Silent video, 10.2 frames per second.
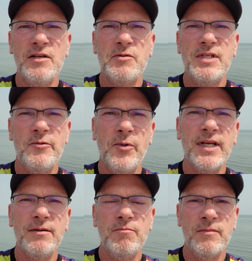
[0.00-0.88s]
see if we
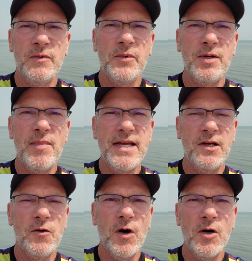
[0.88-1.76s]
can make
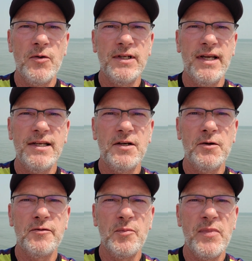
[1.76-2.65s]
it grow and
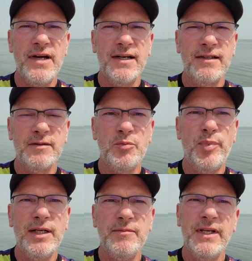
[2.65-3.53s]
go from there.
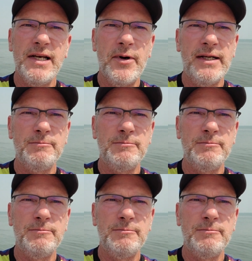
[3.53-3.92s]
But anyway,